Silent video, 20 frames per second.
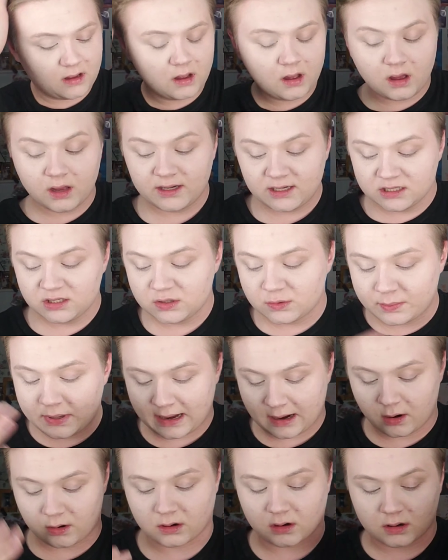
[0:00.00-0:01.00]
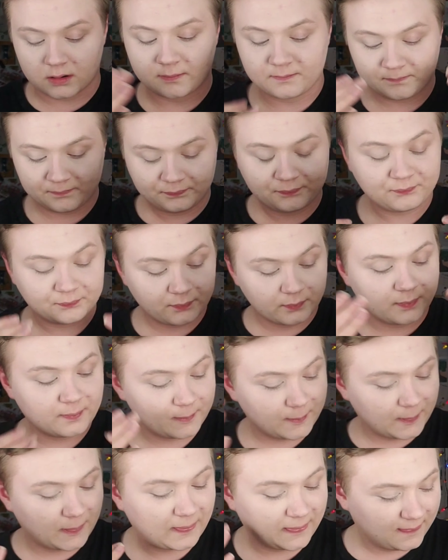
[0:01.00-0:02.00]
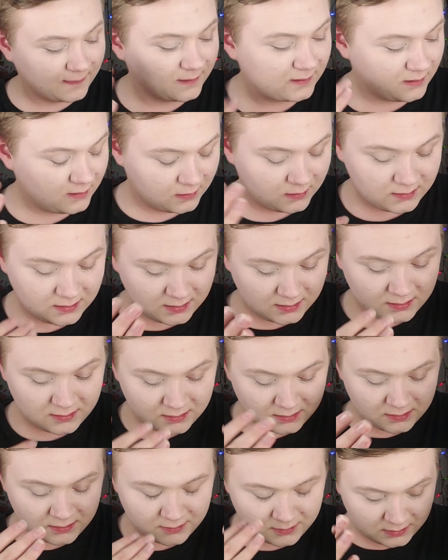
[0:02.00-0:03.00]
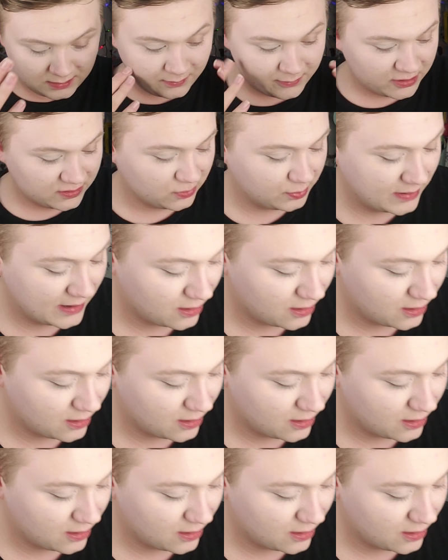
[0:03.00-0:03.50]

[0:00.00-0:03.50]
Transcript: I didn't do powder. I'm gonna do